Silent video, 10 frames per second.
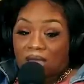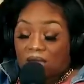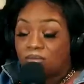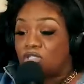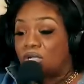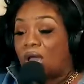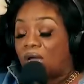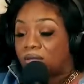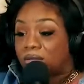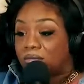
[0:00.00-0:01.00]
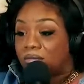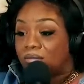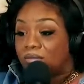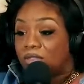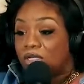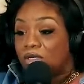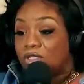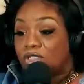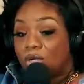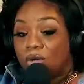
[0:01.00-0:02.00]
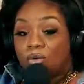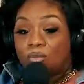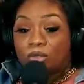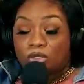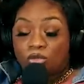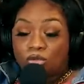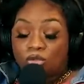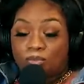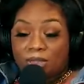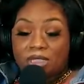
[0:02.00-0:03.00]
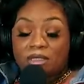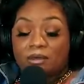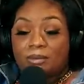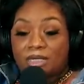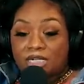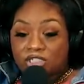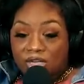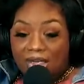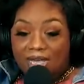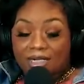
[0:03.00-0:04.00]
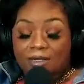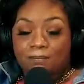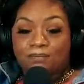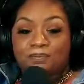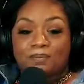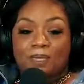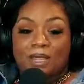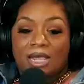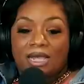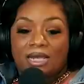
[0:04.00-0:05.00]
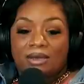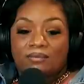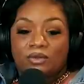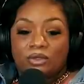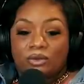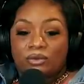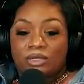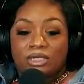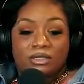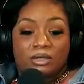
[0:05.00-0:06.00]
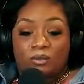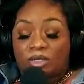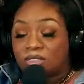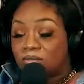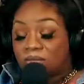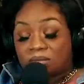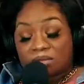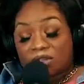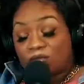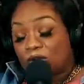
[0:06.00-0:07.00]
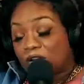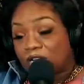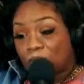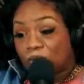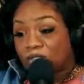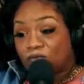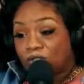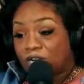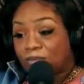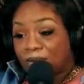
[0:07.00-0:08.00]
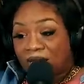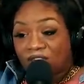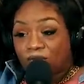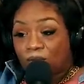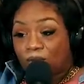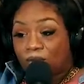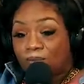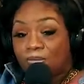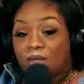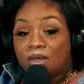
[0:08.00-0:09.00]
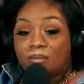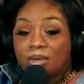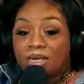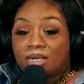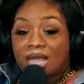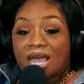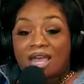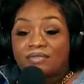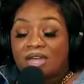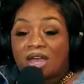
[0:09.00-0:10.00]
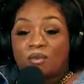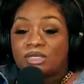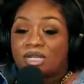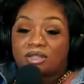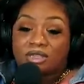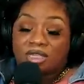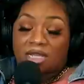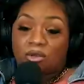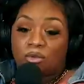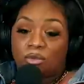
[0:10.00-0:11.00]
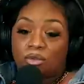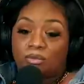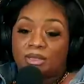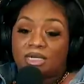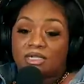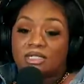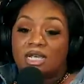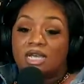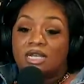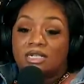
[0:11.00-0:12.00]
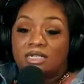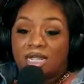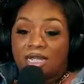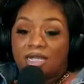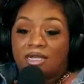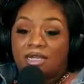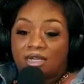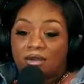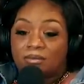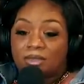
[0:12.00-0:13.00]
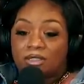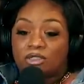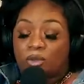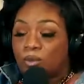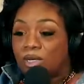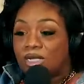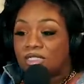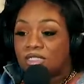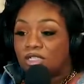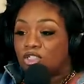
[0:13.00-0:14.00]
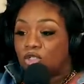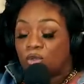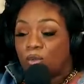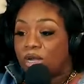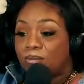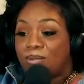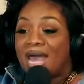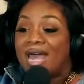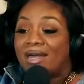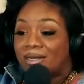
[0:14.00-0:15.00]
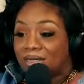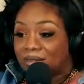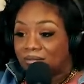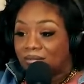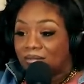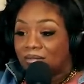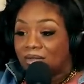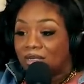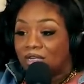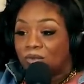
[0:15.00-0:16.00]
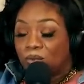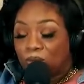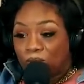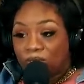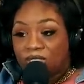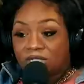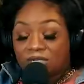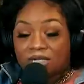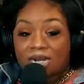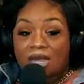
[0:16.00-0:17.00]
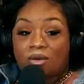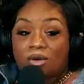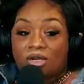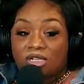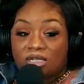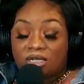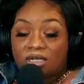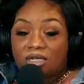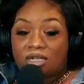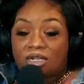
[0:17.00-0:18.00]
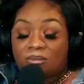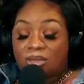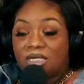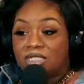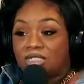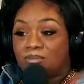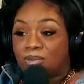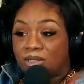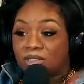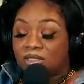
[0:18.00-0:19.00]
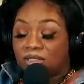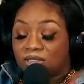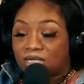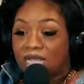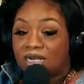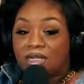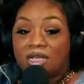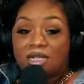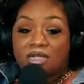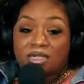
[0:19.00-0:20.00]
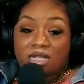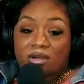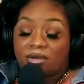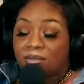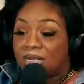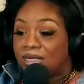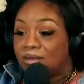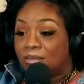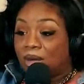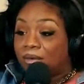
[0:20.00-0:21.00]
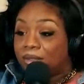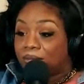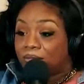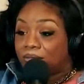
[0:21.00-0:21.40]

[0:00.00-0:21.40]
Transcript: I'm shocked. Right. So when Hulu picked it up and they shot it, and you know it, it wasn't they felt like it wasn't for their platform mm. but i have to i always have to thank hulu because they helped us create such a great pilot yeah when we took it out again and BET plus looked at it they automatically bought it